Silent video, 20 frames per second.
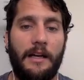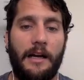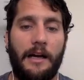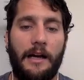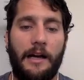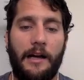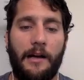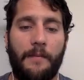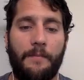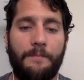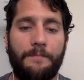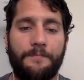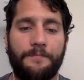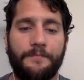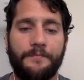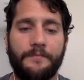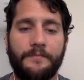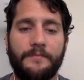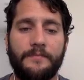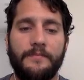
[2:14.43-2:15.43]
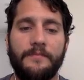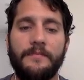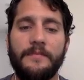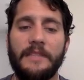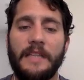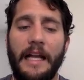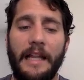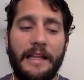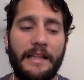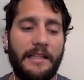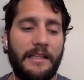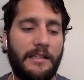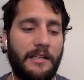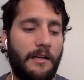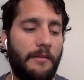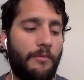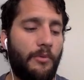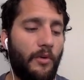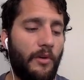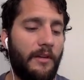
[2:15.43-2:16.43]
I think this is
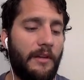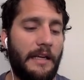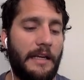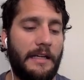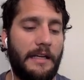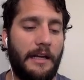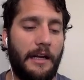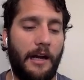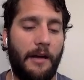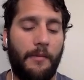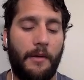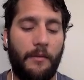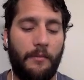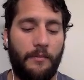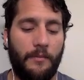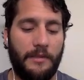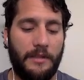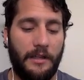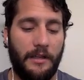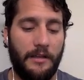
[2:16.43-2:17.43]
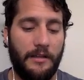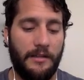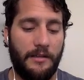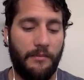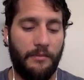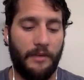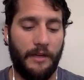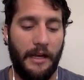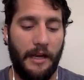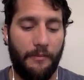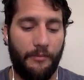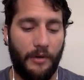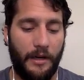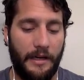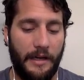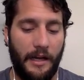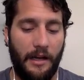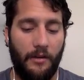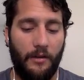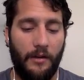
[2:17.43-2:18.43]
an important thing to come up to bring up
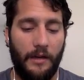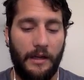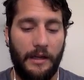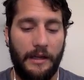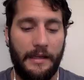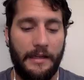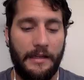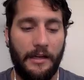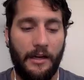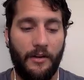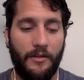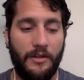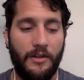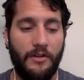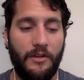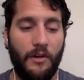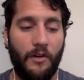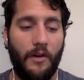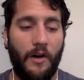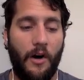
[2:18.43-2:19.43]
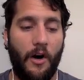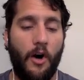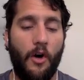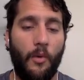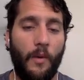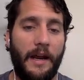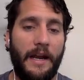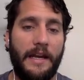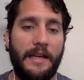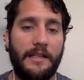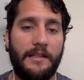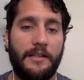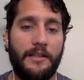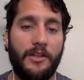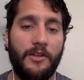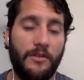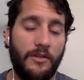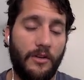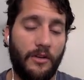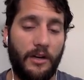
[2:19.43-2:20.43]
right now. You don't always,
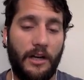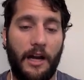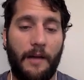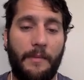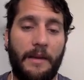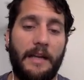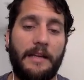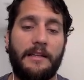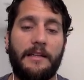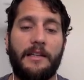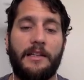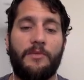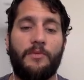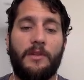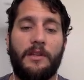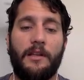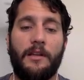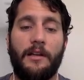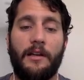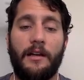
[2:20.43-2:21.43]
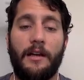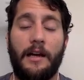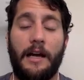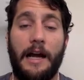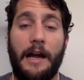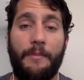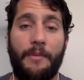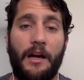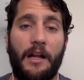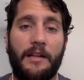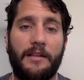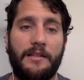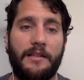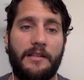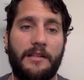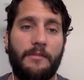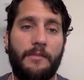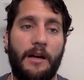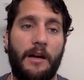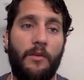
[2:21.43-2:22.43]
you're coming into this with a
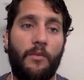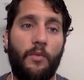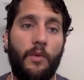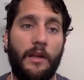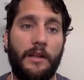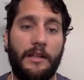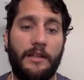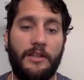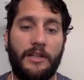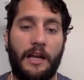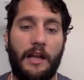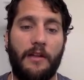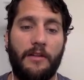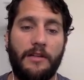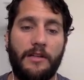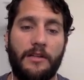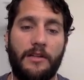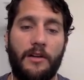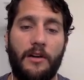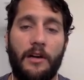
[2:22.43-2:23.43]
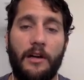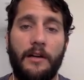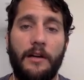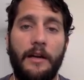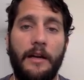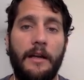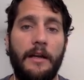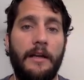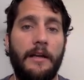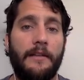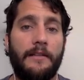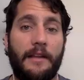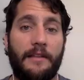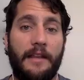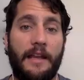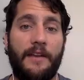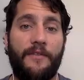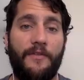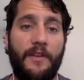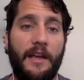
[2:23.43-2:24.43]
hypothesis about what the challenges are
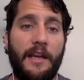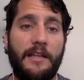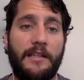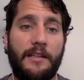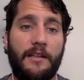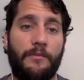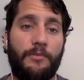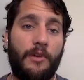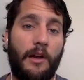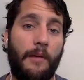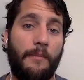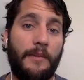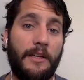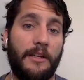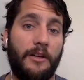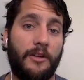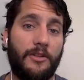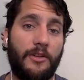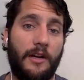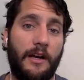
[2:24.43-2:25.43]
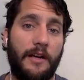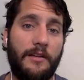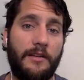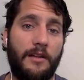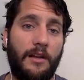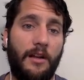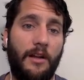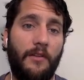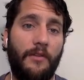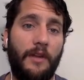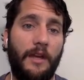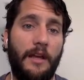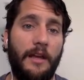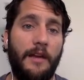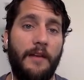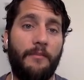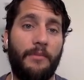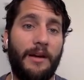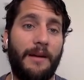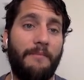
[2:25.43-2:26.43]
that they face and the problem that you're trying to solve,
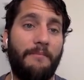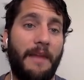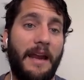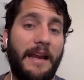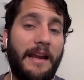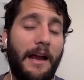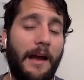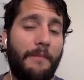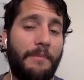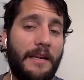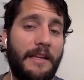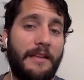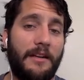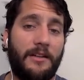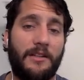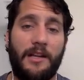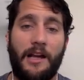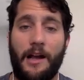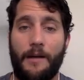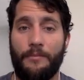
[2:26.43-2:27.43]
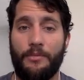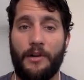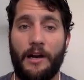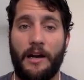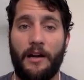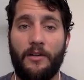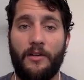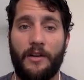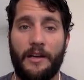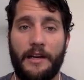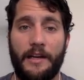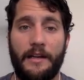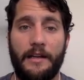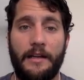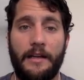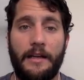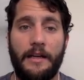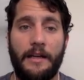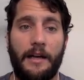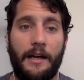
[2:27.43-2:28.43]
but it may not be their top priority.
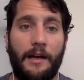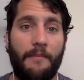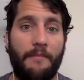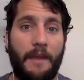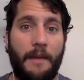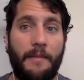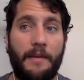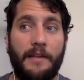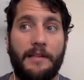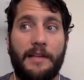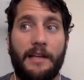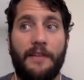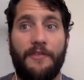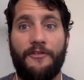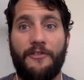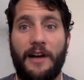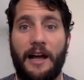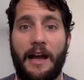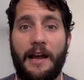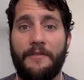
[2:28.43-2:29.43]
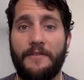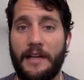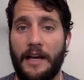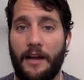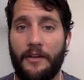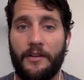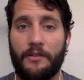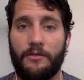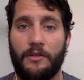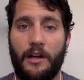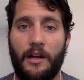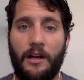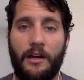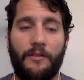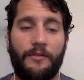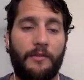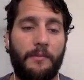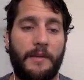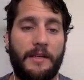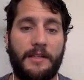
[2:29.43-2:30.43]
Maybe it's like 5 down the
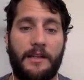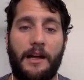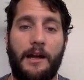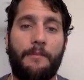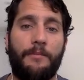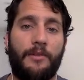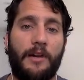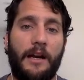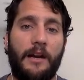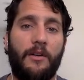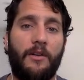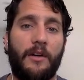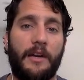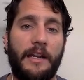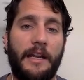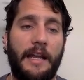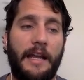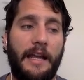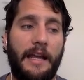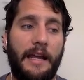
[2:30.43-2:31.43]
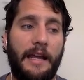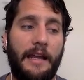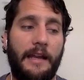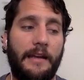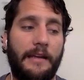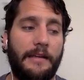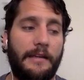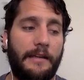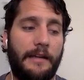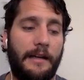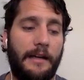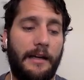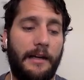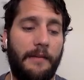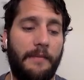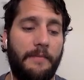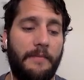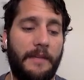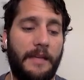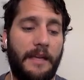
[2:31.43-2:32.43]
rung from the top priority. And
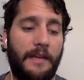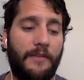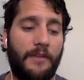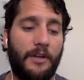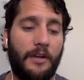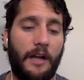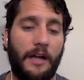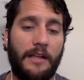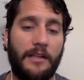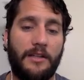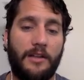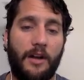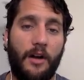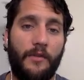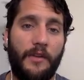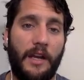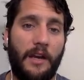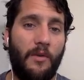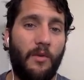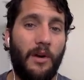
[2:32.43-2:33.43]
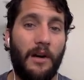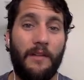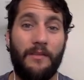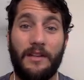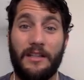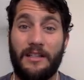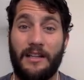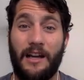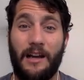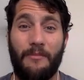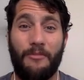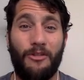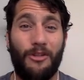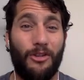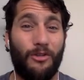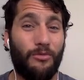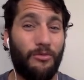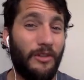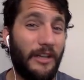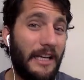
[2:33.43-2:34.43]
if you're not solving one of the
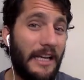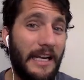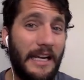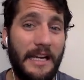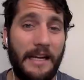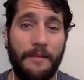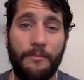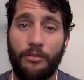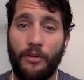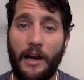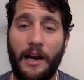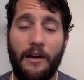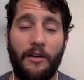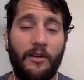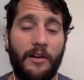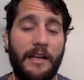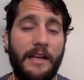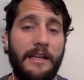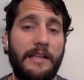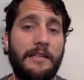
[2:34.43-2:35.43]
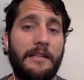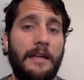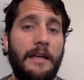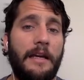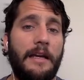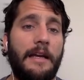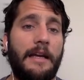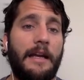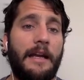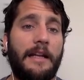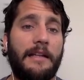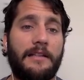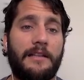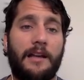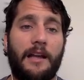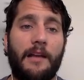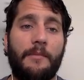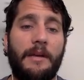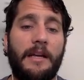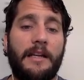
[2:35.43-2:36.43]
top 3 priorities, it's
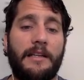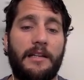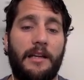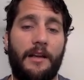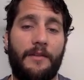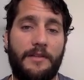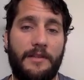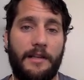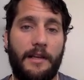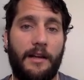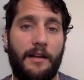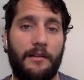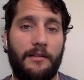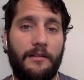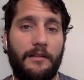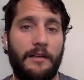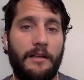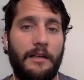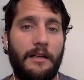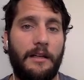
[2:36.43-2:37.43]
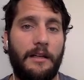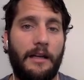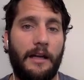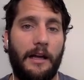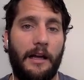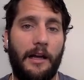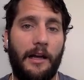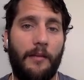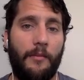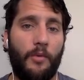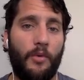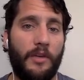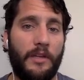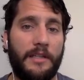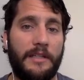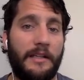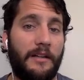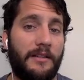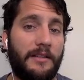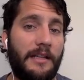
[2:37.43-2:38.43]
going to be a tough sell. Or the
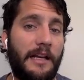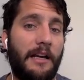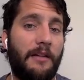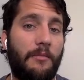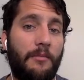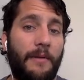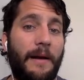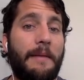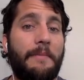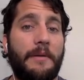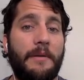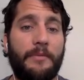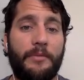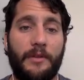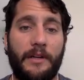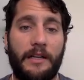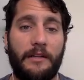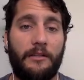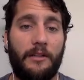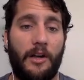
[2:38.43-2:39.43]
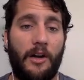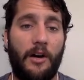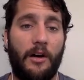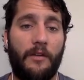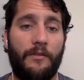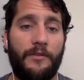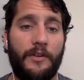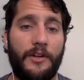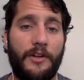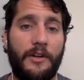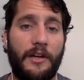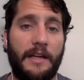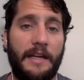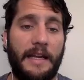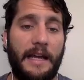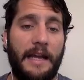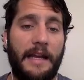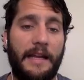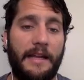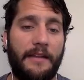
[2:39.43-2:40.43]
sales cycle might be pretty long for you to
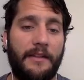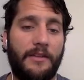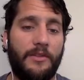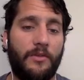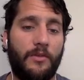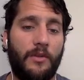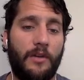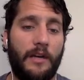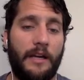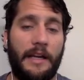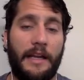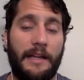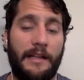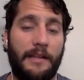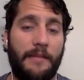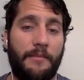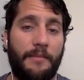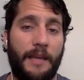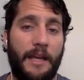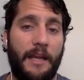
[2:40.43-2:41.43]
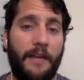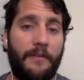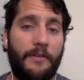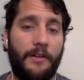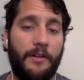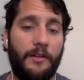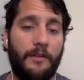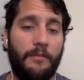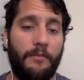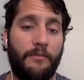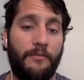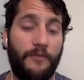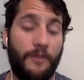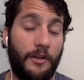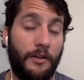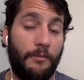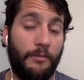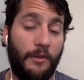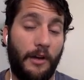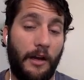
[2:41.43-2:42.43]
get in the door and get them paying for
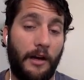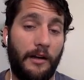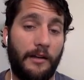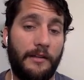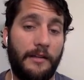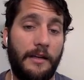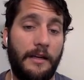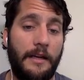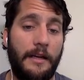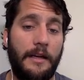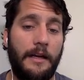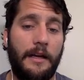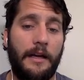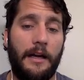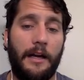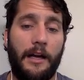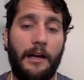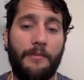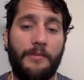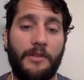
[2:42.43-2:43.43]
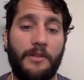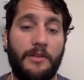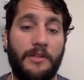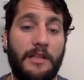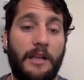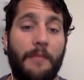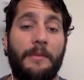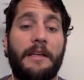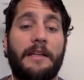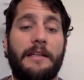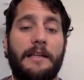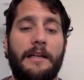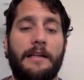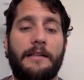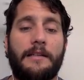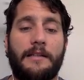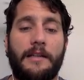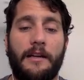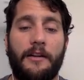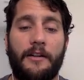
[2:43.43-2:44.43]
your product. So it's something to
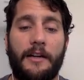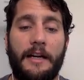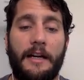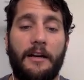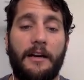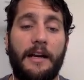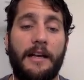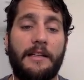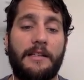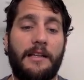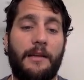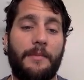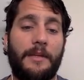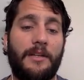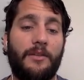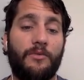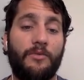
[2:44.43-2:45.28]
consider here, and it's something